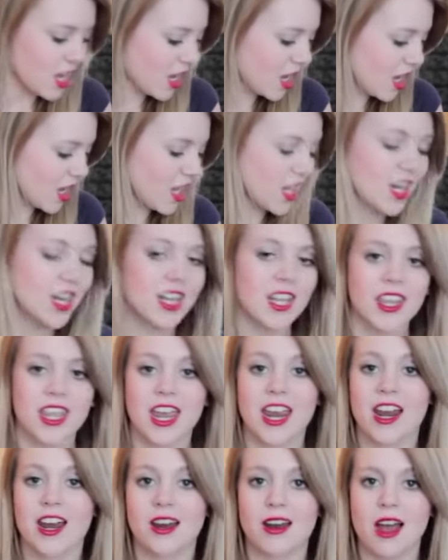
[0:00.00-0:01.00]
in
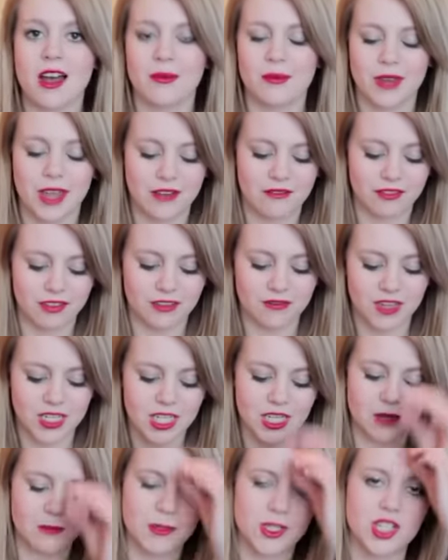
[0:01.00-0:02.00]
there. We have like
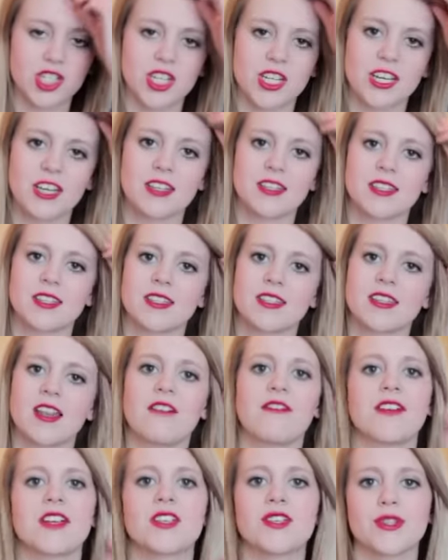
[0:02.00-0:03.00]
vending machines and
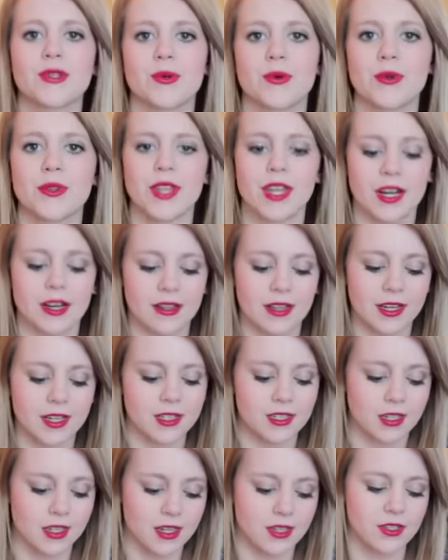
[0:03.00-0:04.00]
stuff at school that I like
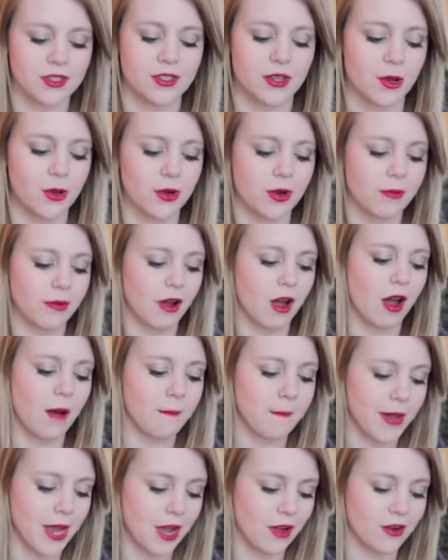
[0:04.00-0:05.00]
to get soda
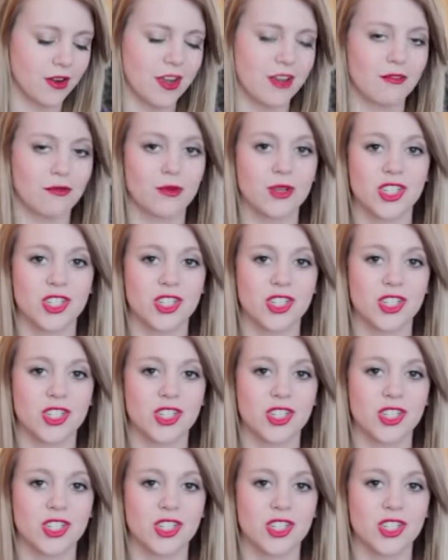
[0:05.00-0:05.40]
pop out of,